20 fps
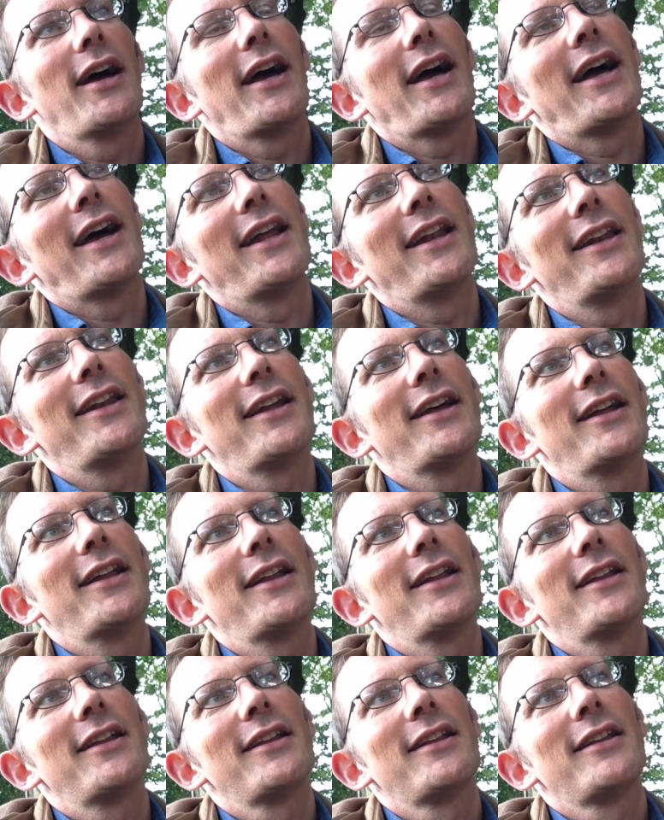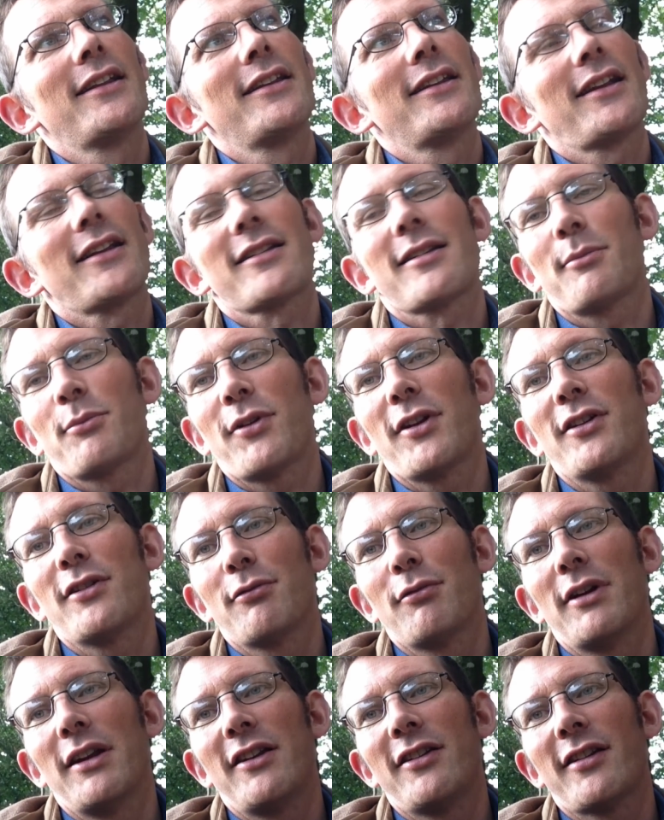and that's something to
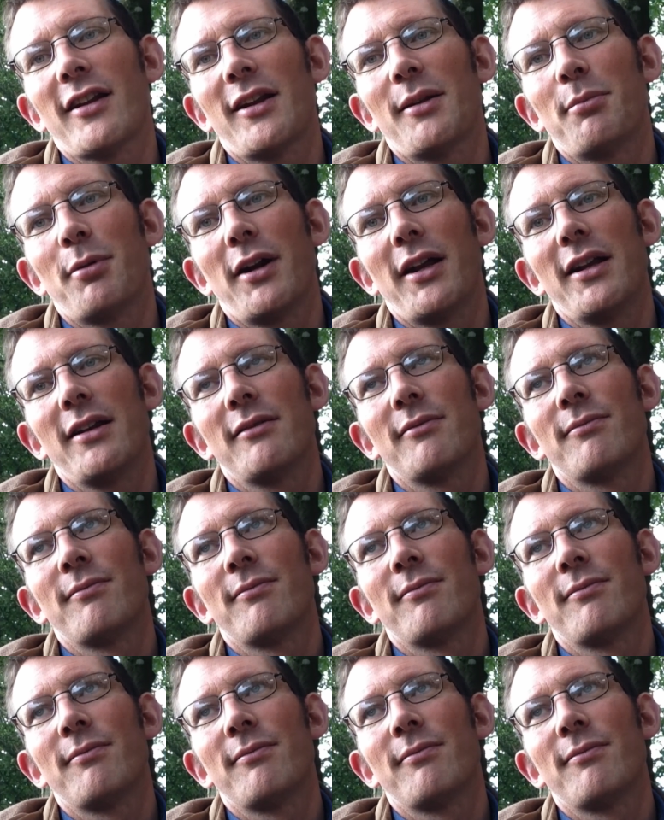really celebrate.